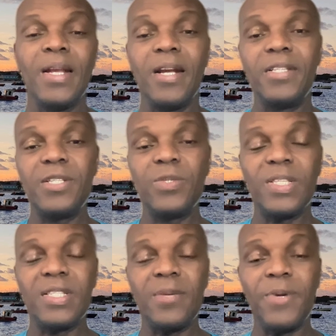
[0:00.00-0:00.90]
Now, this is
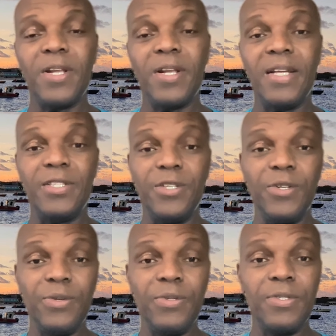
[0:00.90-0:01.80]
what some airlines
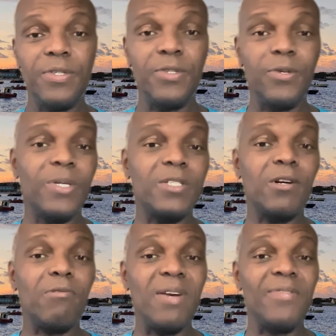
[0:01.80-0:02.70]
use to do what's
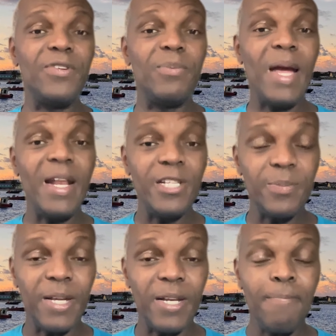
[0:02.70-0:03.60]
called revenue
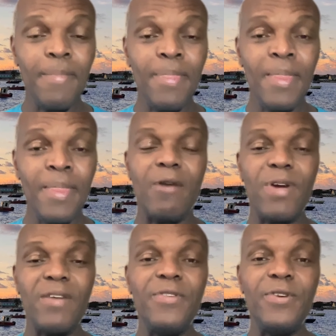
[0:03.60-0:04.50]
management. And
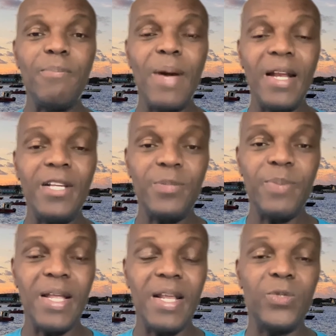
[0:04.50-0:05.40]
revenue
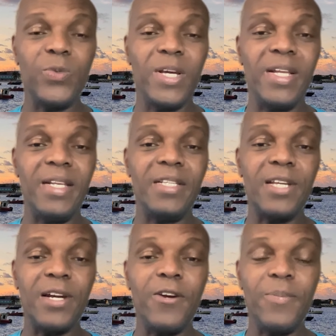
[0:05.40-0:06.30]
management is where they
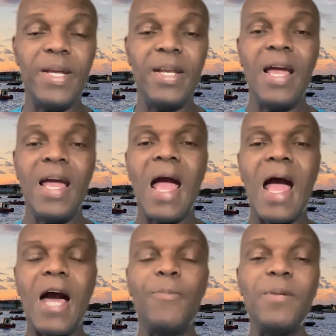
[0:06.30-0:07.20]
determine
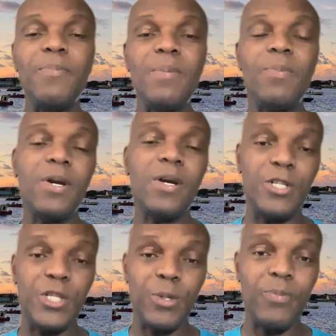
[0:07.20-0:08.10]
how many people are going
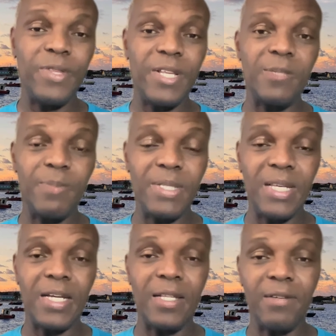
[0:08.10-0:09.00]
to show up for this
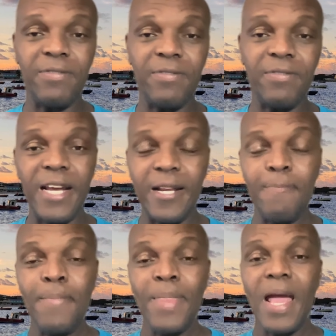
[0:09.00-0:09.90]
particular flight
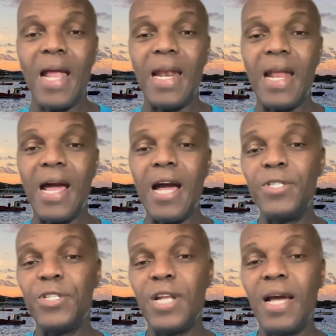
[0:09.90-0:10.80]
and how
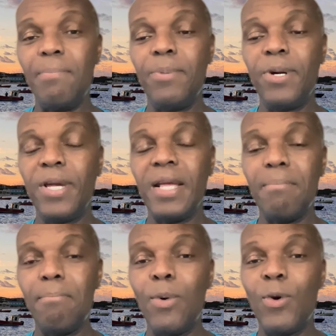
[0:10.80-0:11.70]
much should I book it
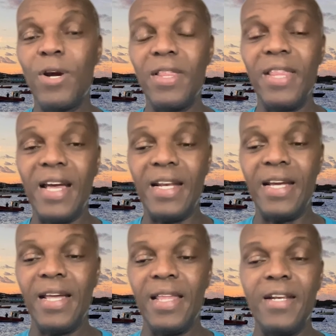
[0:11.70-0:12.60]
more
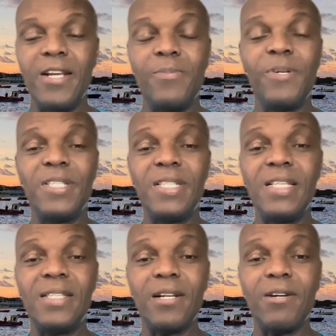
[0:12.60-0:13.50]
than the number of
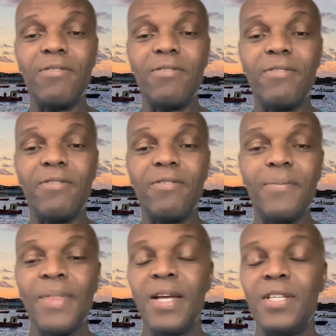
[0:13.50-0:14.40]
seats that are available.
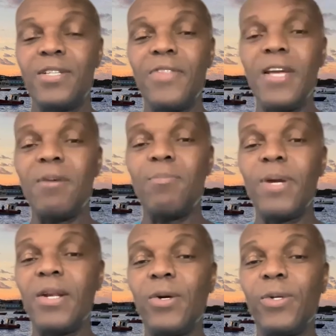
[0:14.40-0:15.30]
So the
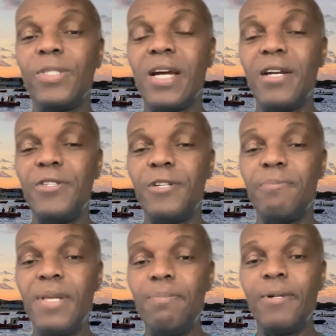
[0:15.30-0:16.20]
airplane holds
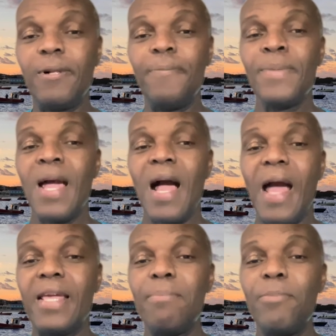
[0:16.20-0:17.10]
100 people,
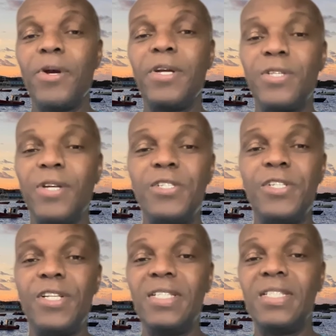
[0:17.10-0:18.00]
I can book it to
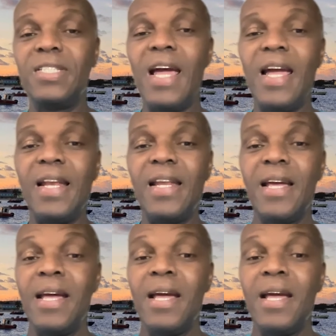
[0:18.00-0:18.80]
110.